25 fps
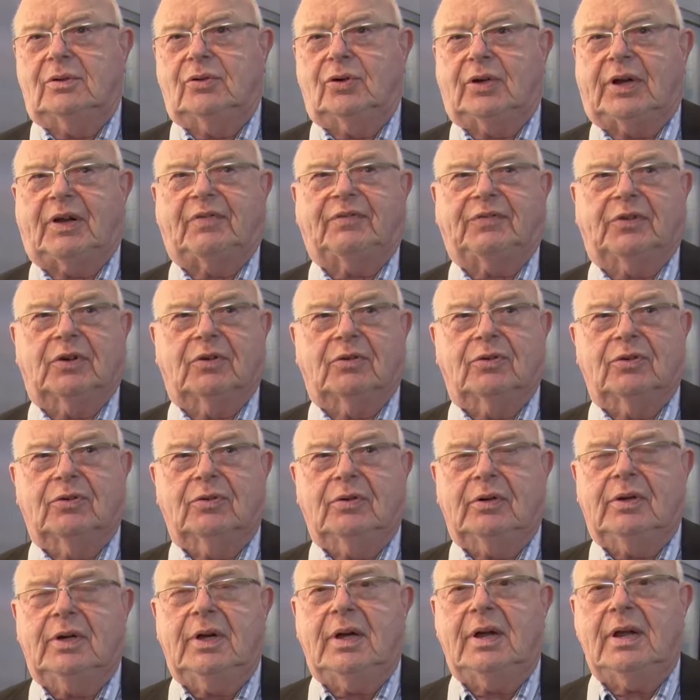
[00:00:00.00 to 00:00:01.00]
good
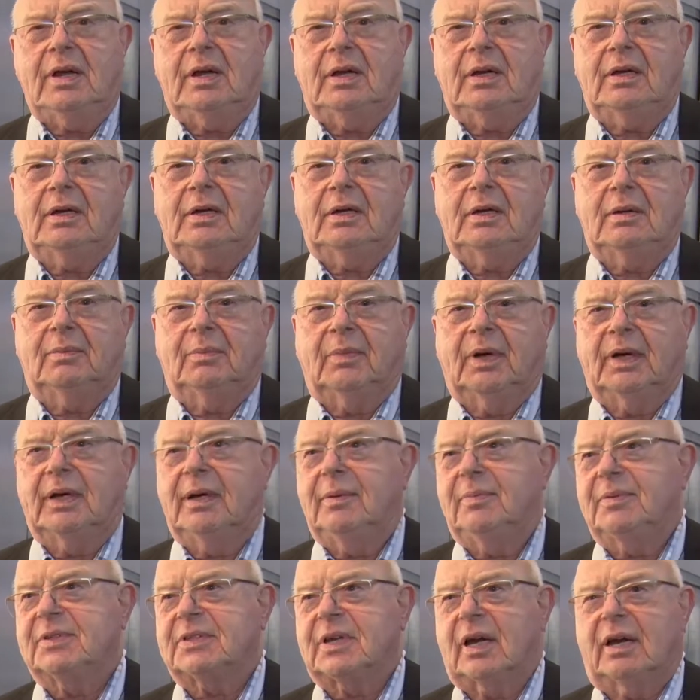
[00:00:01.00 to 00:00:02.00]
afternoon. My
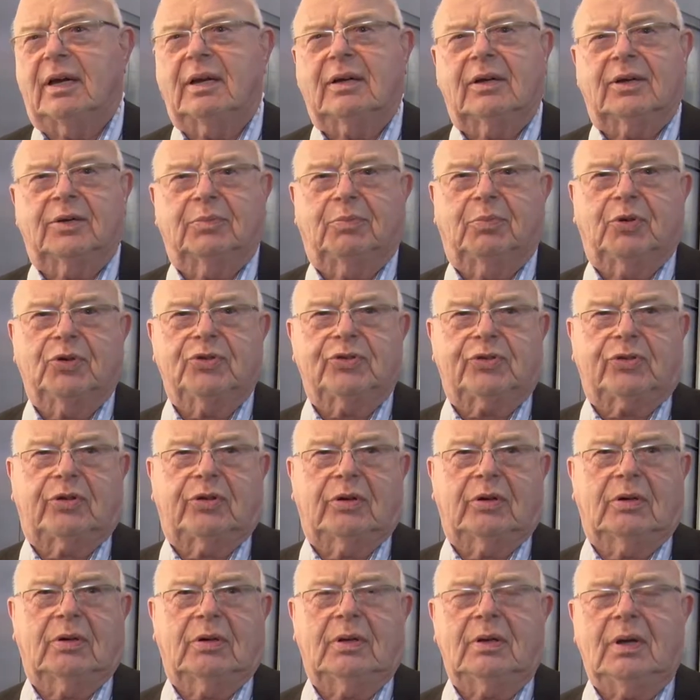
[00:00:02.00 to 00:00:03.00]
name is Heinrich
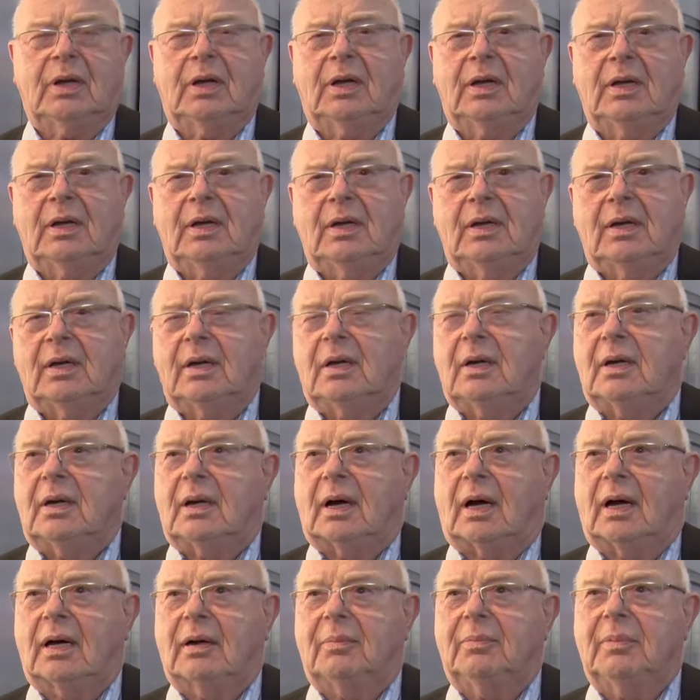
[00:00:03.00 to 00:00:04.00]
Buschkühl.
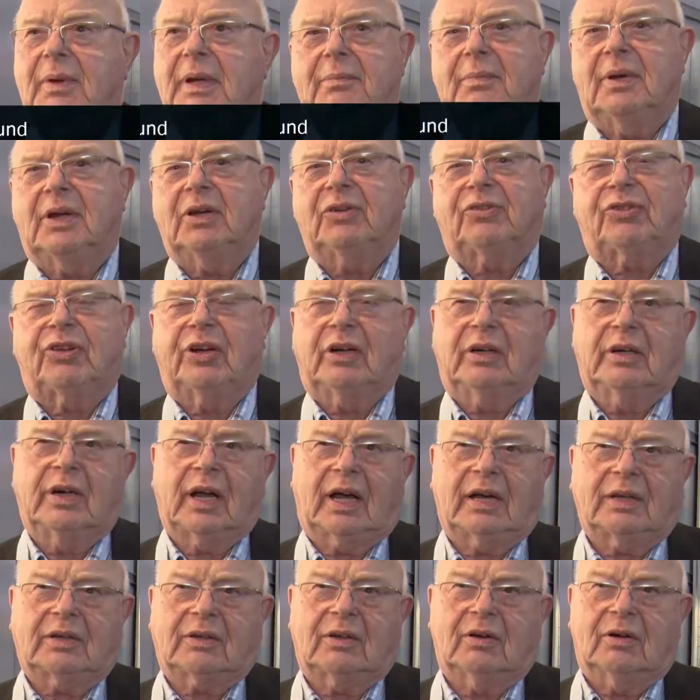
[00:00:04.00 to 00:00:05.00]
I'm managing
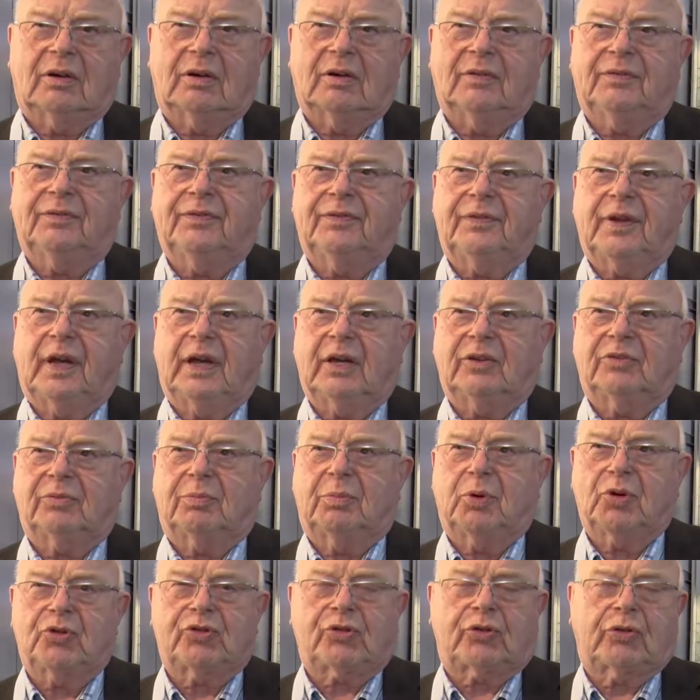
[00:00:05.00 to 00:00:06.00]
director of
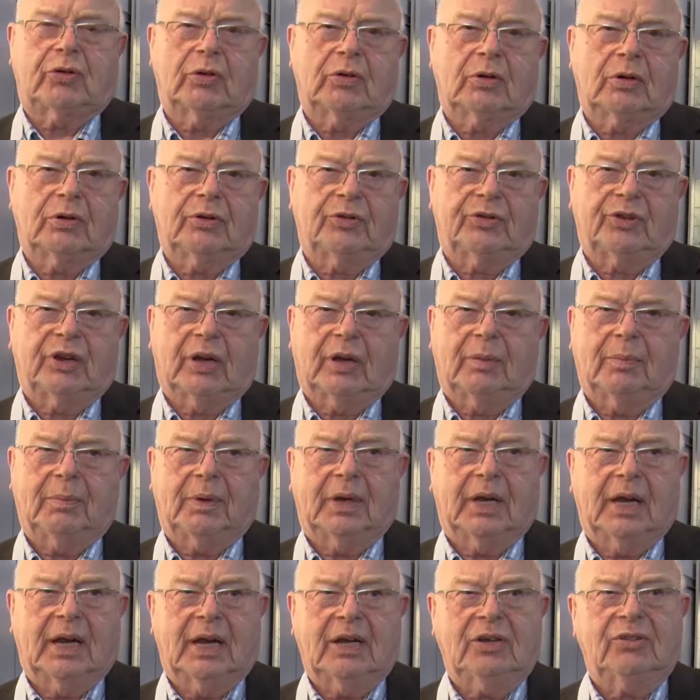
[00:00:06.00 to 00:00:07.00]
Buschkühl
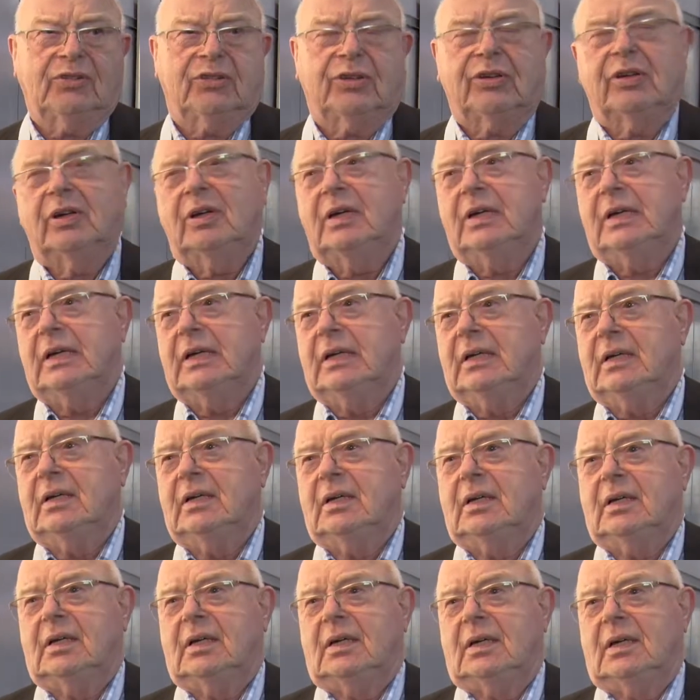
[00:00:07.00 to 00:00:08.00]
GmbH.
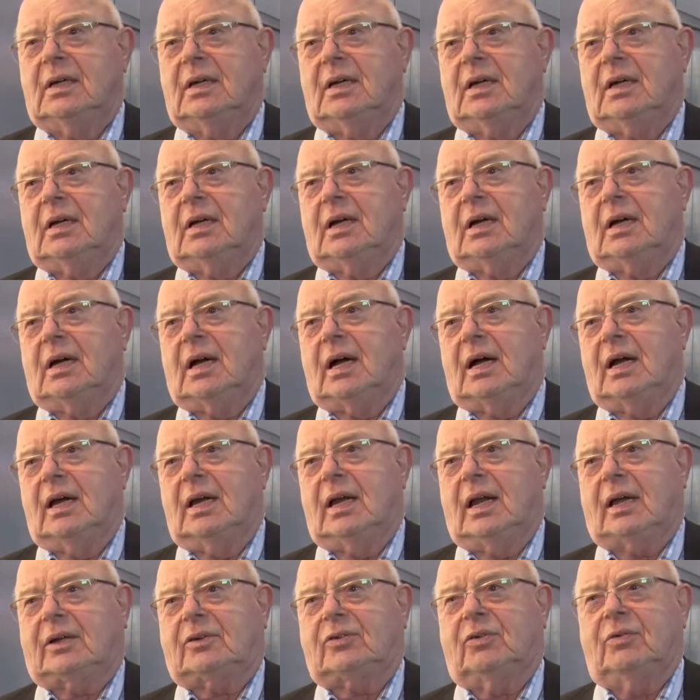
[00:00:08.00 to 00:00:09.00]
I
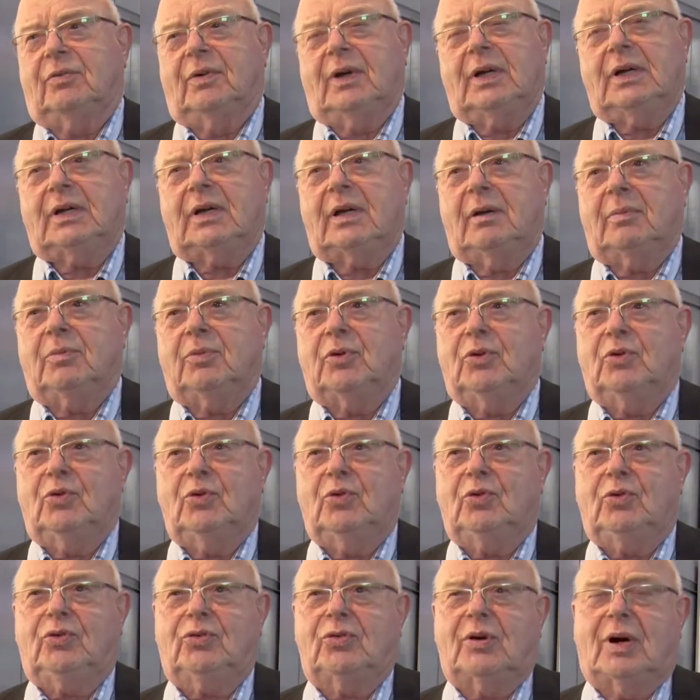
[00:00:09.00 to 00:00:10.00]
like to welcome
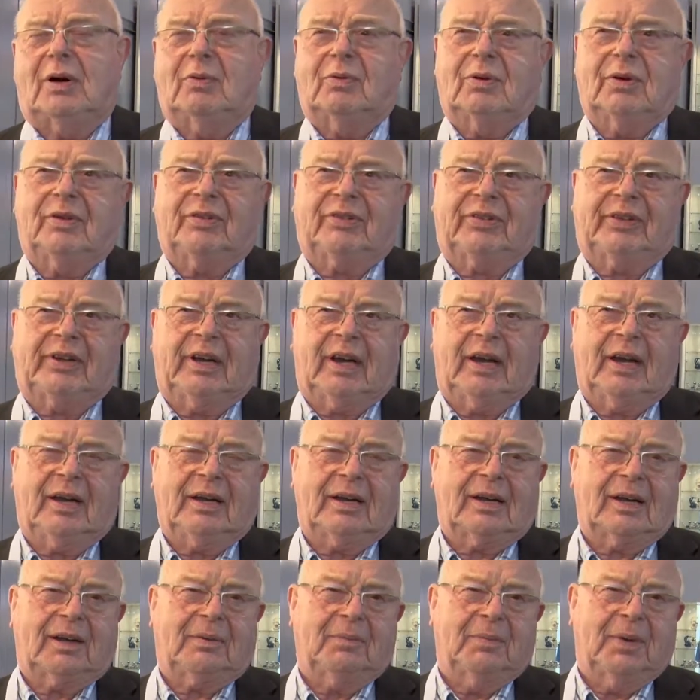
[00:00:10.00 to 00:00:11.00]
you to our
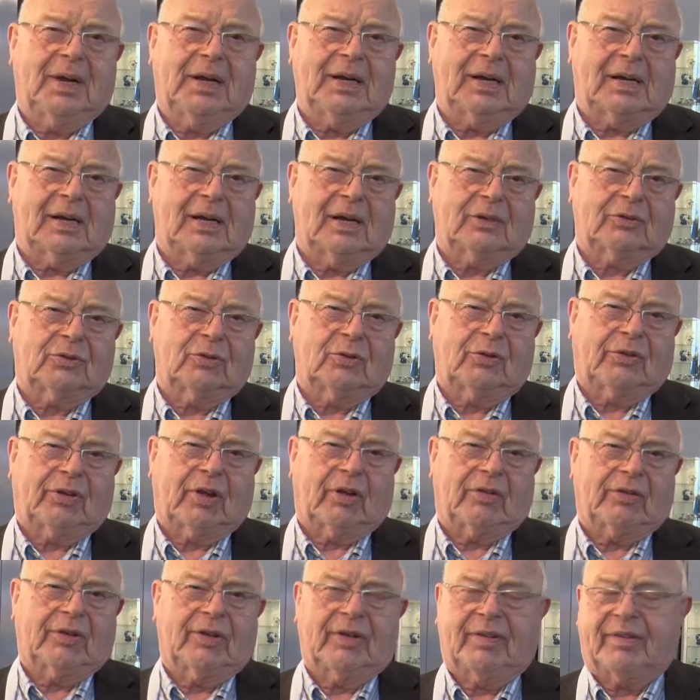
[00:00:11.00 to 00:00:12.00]
stand at Medica
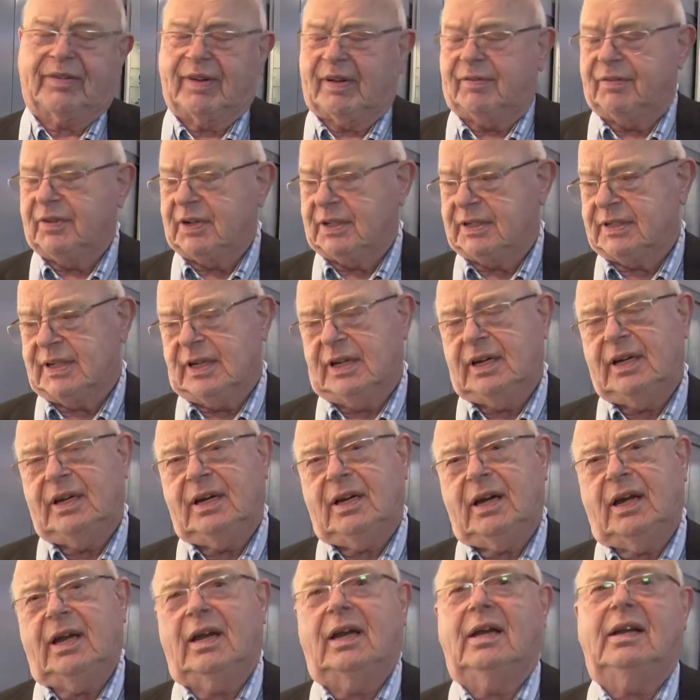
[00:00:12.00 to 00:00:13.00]

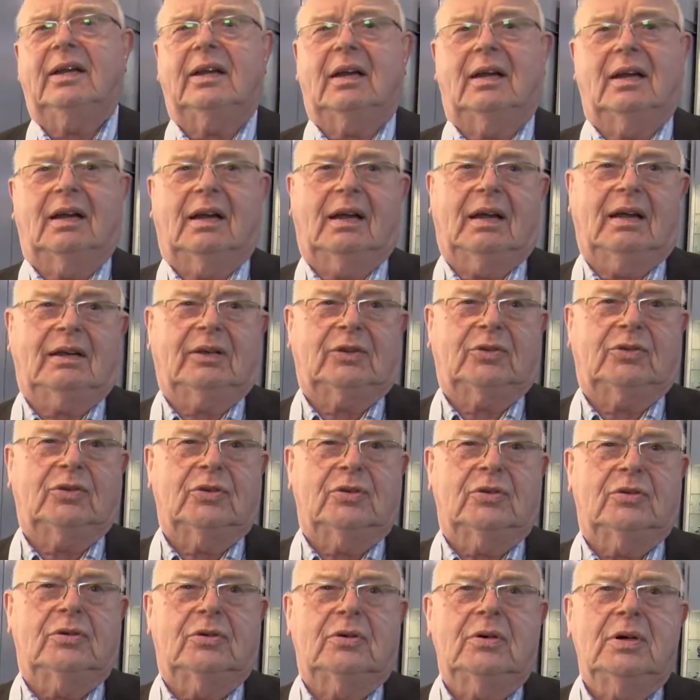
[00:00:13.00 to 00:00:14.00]
2017, and I like
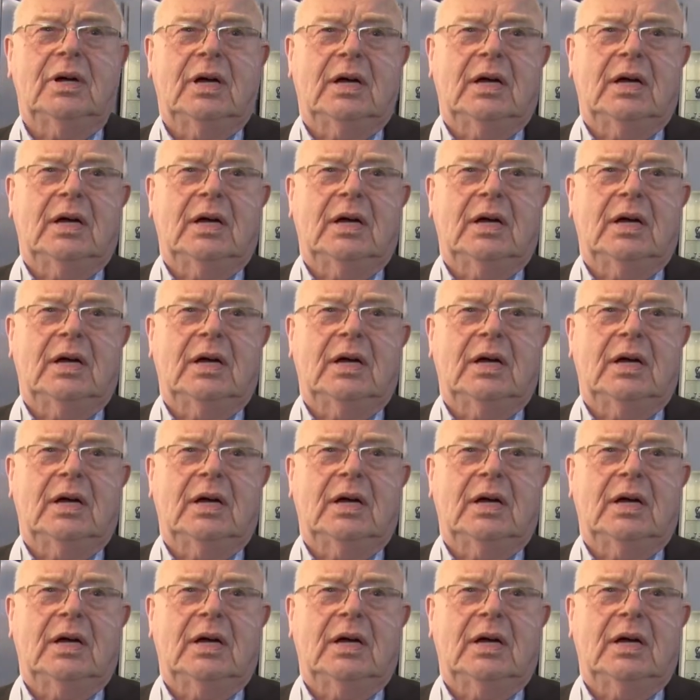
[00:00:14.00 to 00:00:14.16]
to